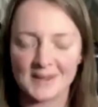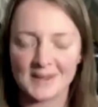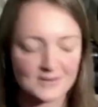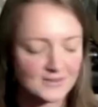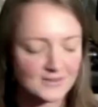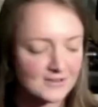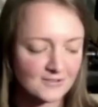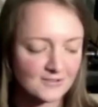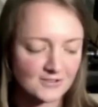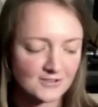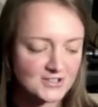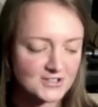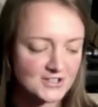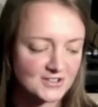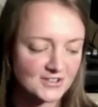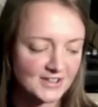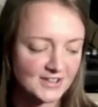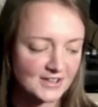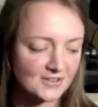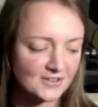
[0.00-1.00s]
with different
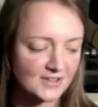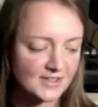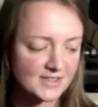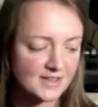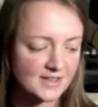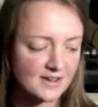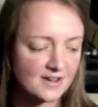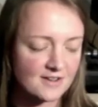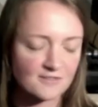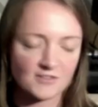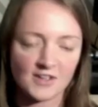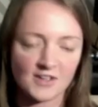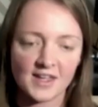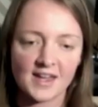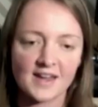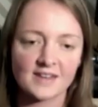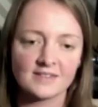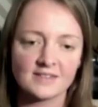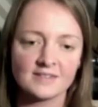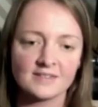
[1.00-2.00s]
tuning on guitar if you
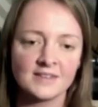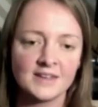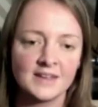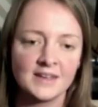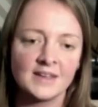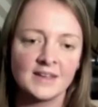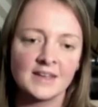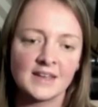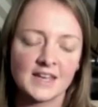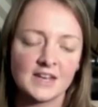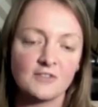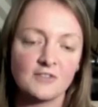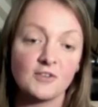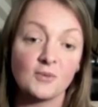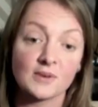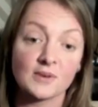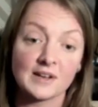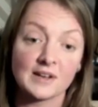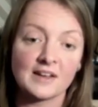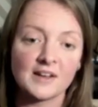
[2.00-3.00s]
can. And if you
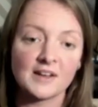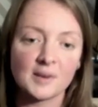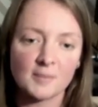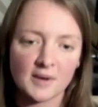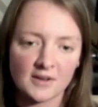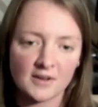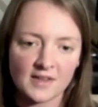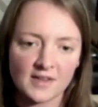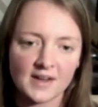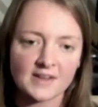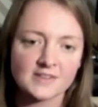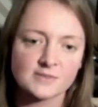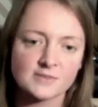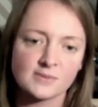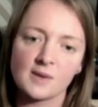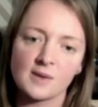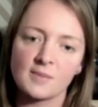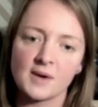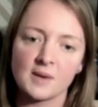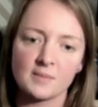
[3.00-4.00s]
want to learn about that as
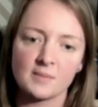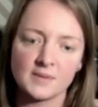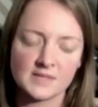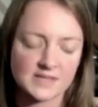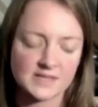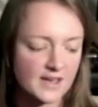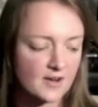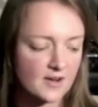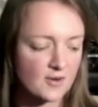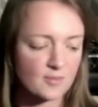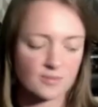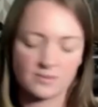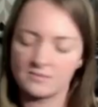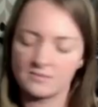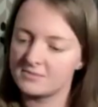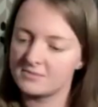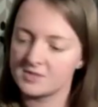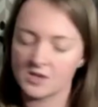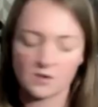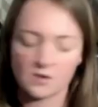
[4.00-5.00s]
well, I'm happy to help.
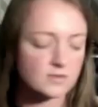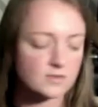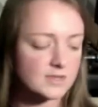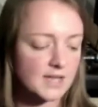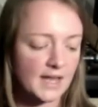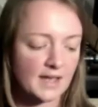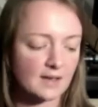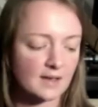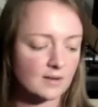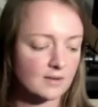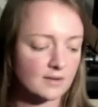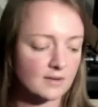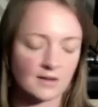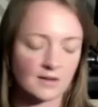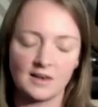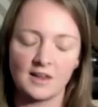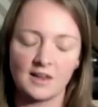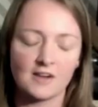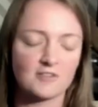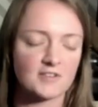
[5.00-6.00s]
Totally. I
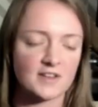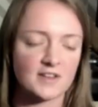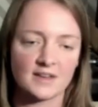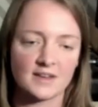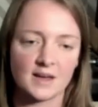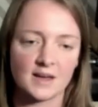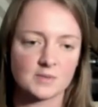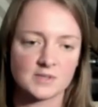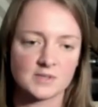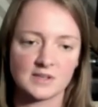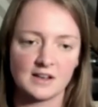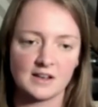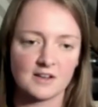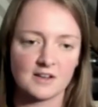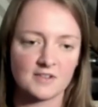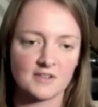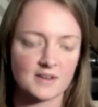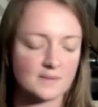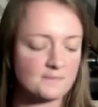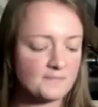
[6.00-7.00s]
love it. Absolutely
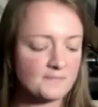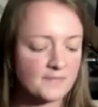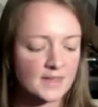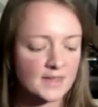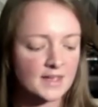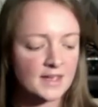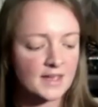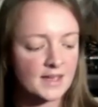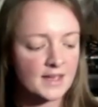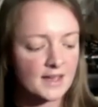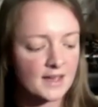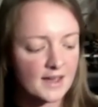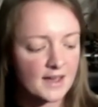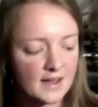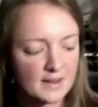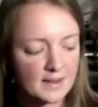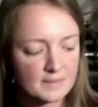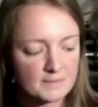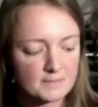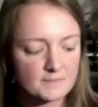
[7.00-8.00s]
love it.
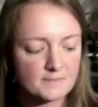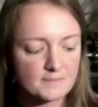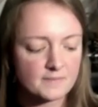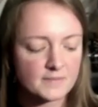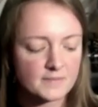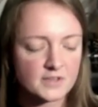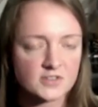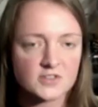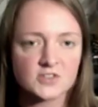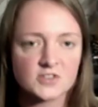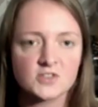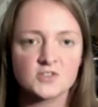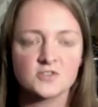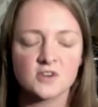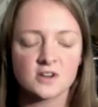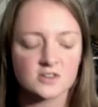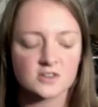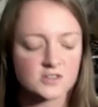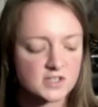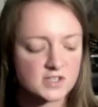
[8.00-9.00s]
But just
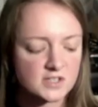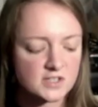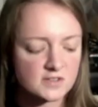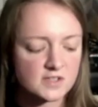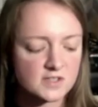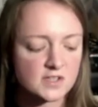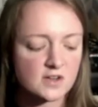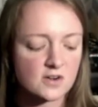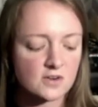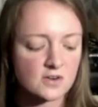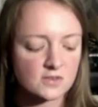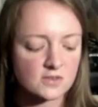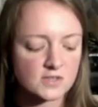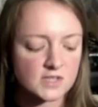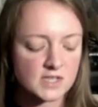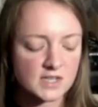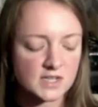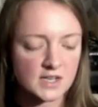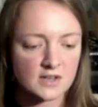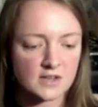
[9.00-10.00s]
structures of
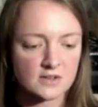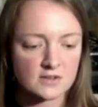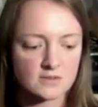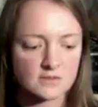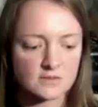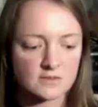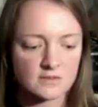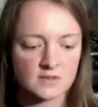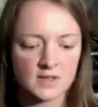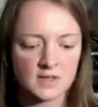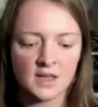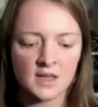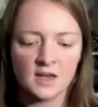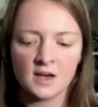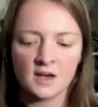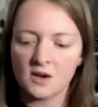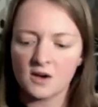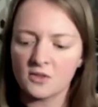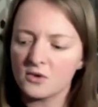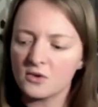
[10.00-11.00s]
songs, you know,
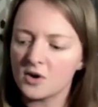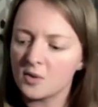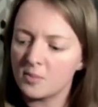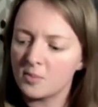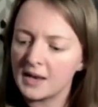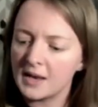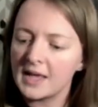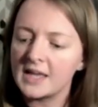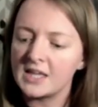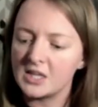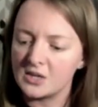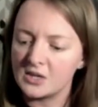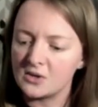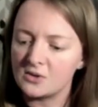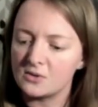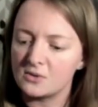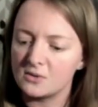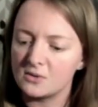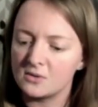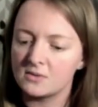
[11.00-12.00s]
I thought I'll play
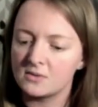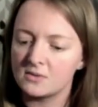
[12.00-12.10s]
you